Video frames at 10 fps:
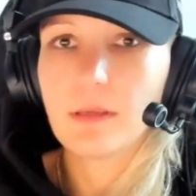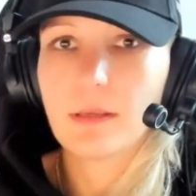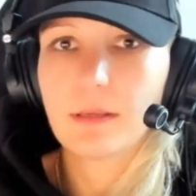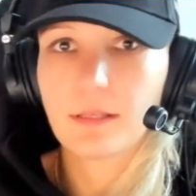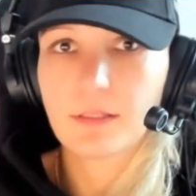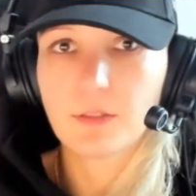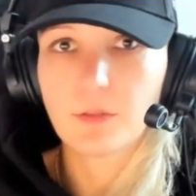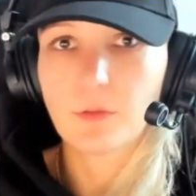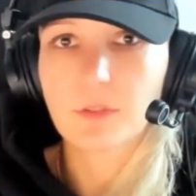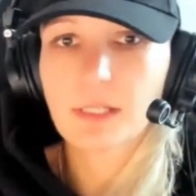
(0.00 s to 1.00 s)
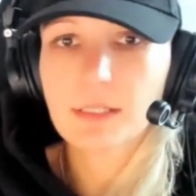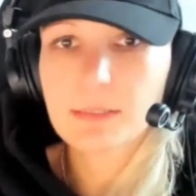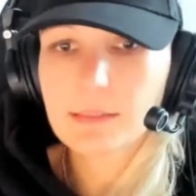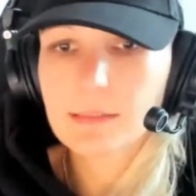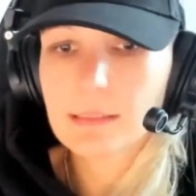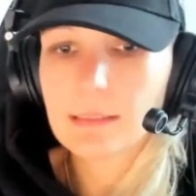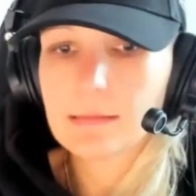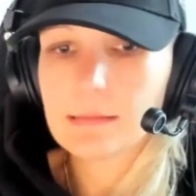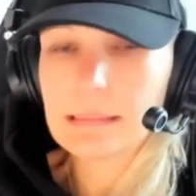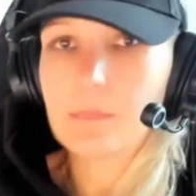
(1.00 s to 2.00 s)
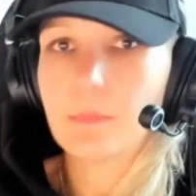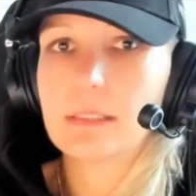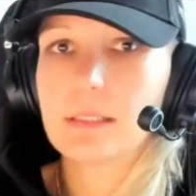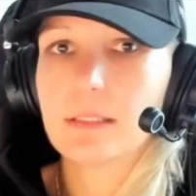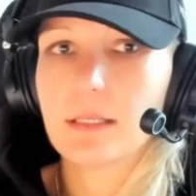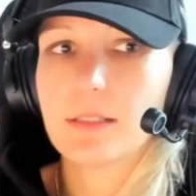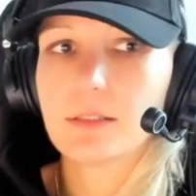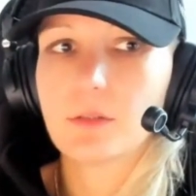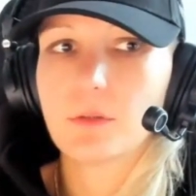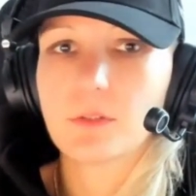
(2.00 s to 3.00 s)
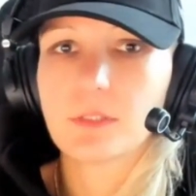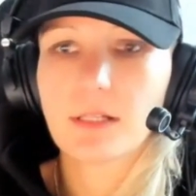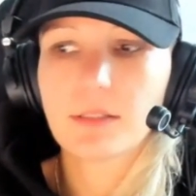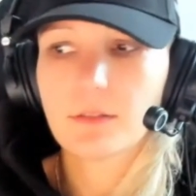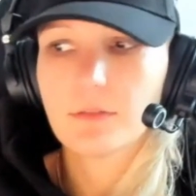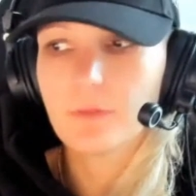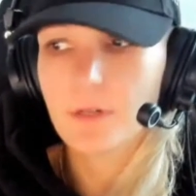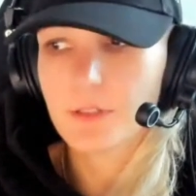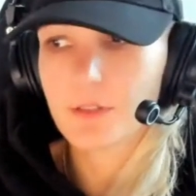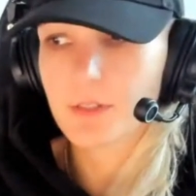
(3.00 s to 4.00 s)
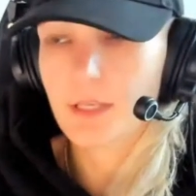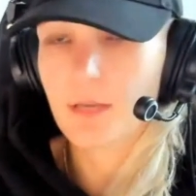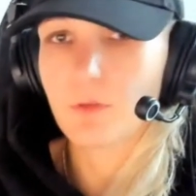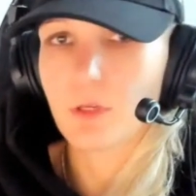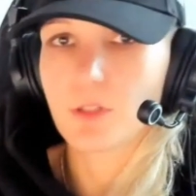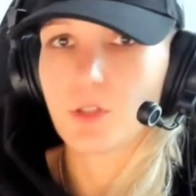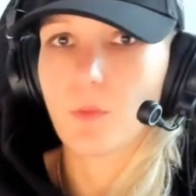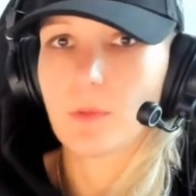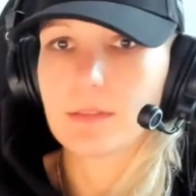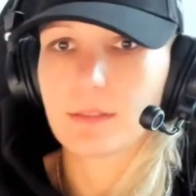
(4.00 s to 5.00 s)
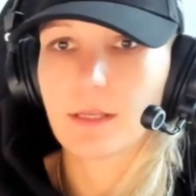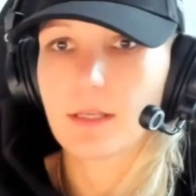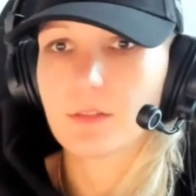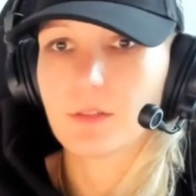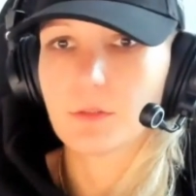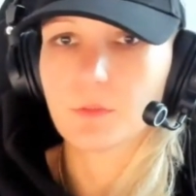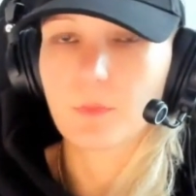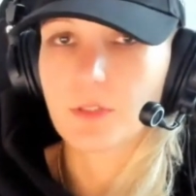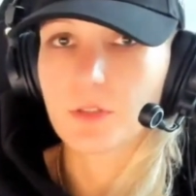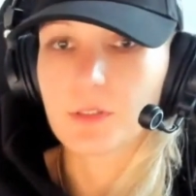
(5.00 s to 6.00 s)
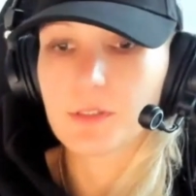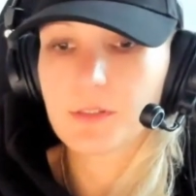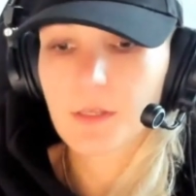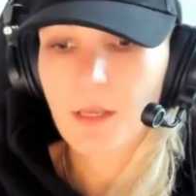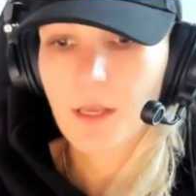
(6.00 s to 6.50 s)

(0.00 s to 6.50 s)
being an SEO consultant and independent SEO consultant versus having a job as an SEO specialist.